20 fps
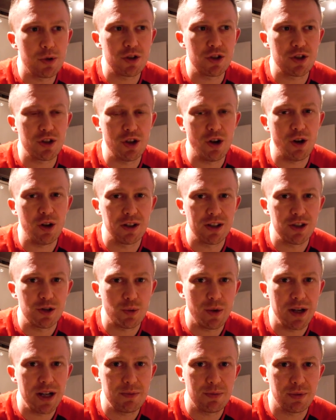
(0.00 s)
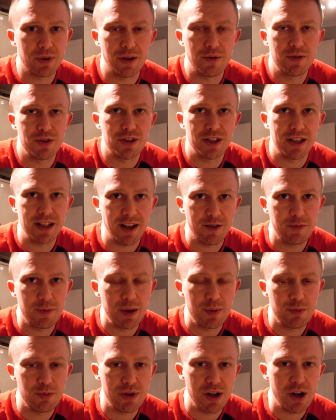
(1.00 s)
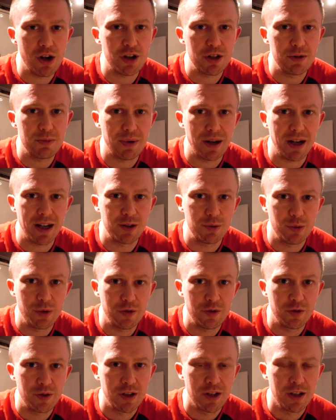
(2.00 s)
much at all this week, but obviously I've been preoccupied with